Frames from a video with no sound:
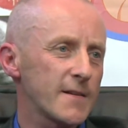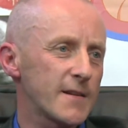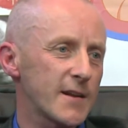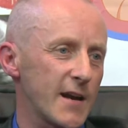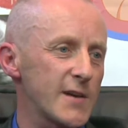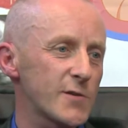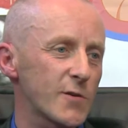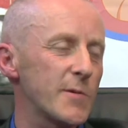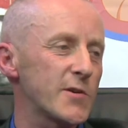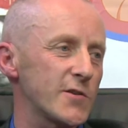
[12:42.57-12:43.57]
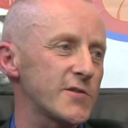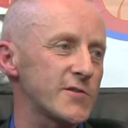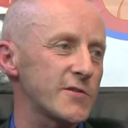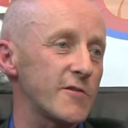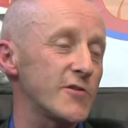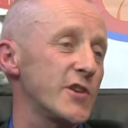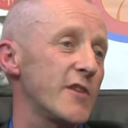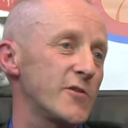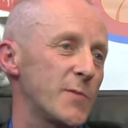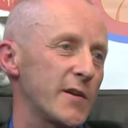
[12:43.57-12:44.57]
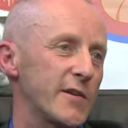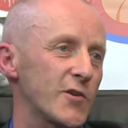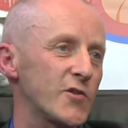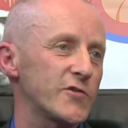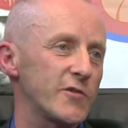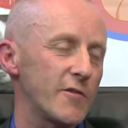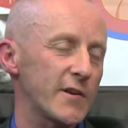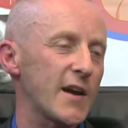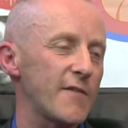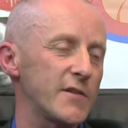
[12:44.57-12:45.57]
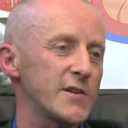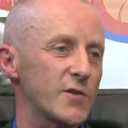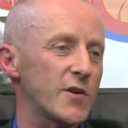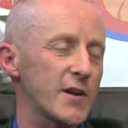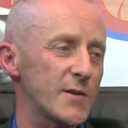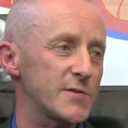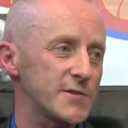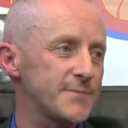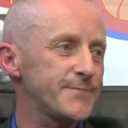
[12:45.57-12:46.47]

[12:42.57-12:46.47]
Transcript: the guys who come into us, or generally speaking the country or Cavan, these sort of towns,